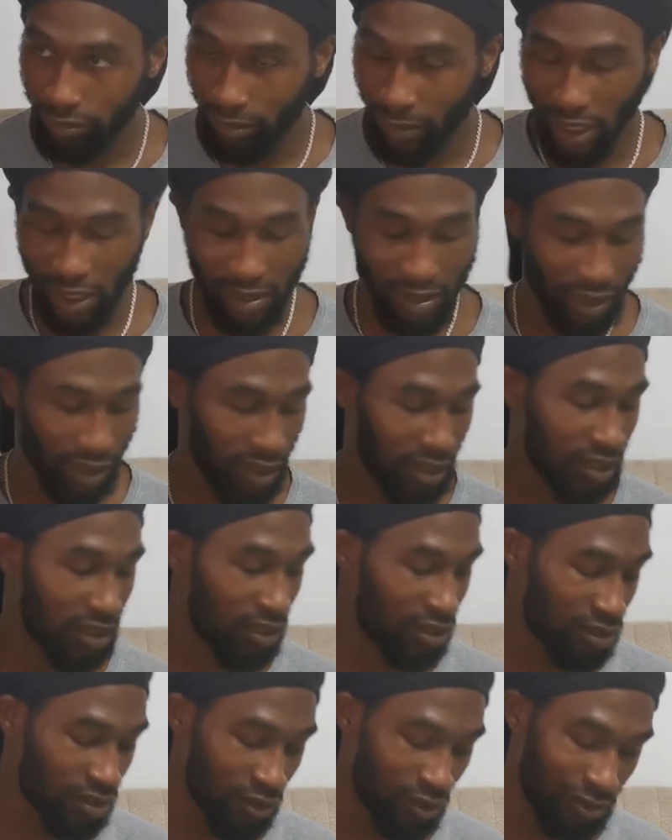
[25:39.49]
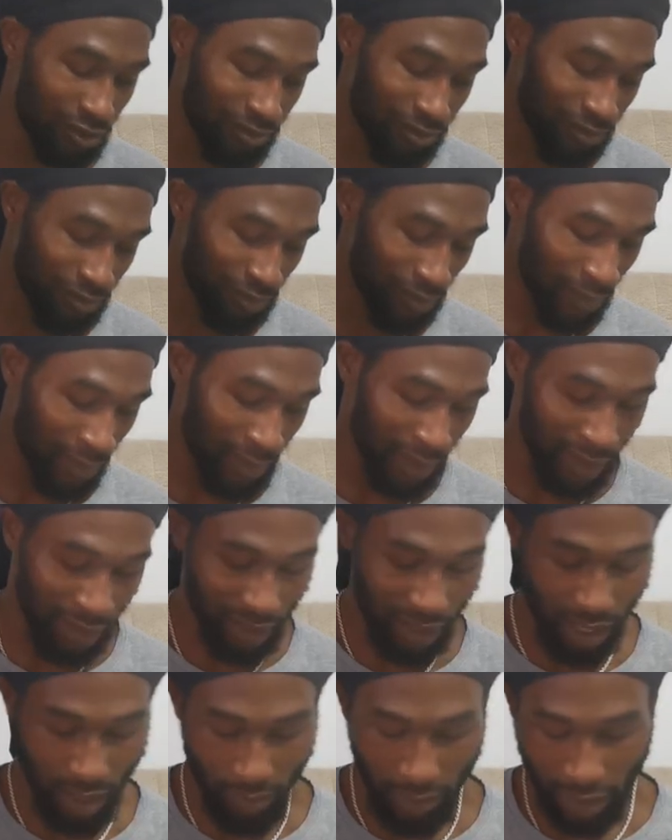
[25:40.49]
basically. So
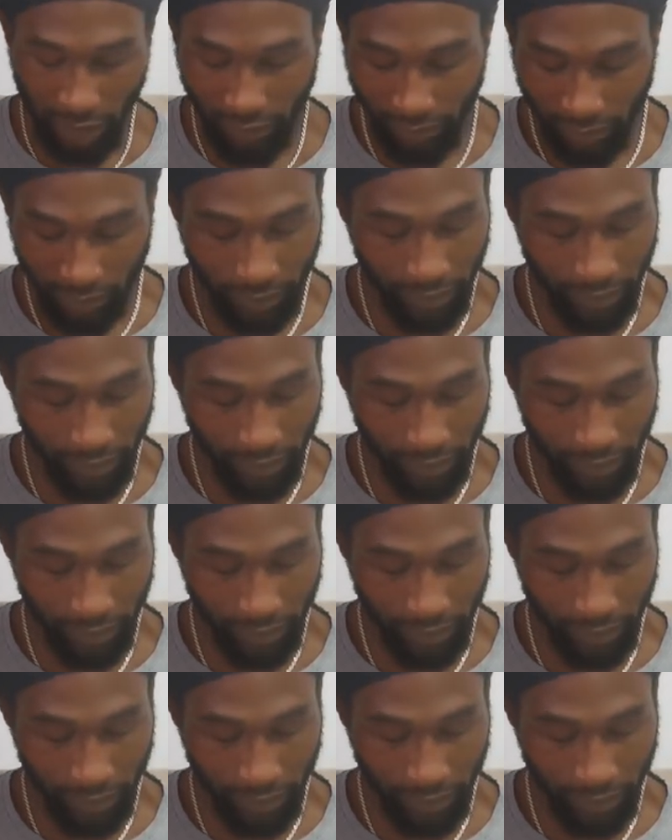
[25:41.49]
yeah, man,